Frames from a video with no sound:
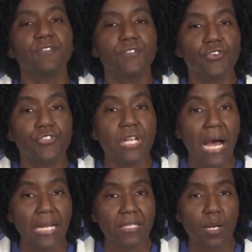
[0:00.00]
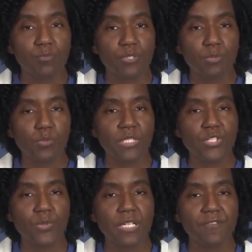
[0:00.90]
If you're not comfortable
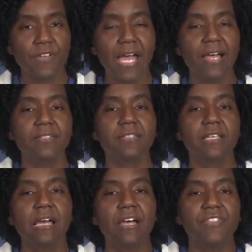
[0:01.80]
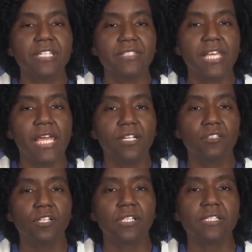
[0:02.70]
with doing a FAST, then take
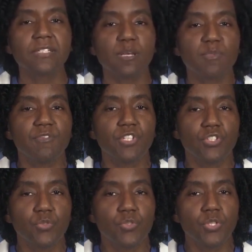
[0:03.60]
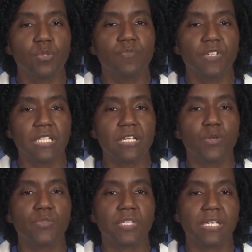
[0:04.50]
a look at some of the YouTube
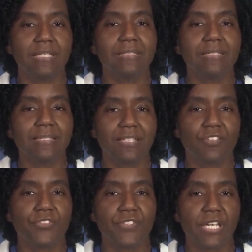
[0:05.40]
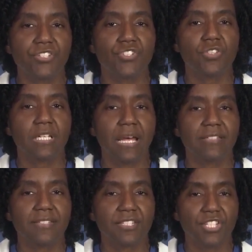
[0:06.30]
videos in the skills section that
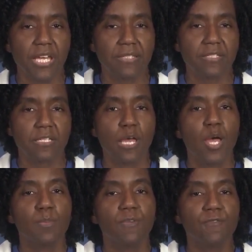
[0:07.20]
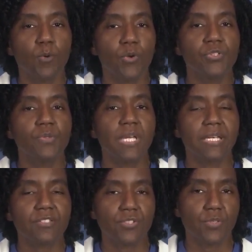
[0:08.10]
I suggest before you
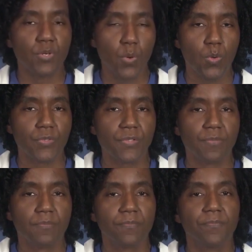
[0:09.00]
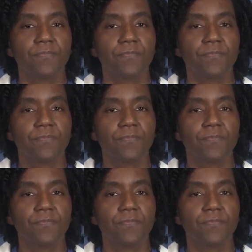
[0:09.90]
get to the course.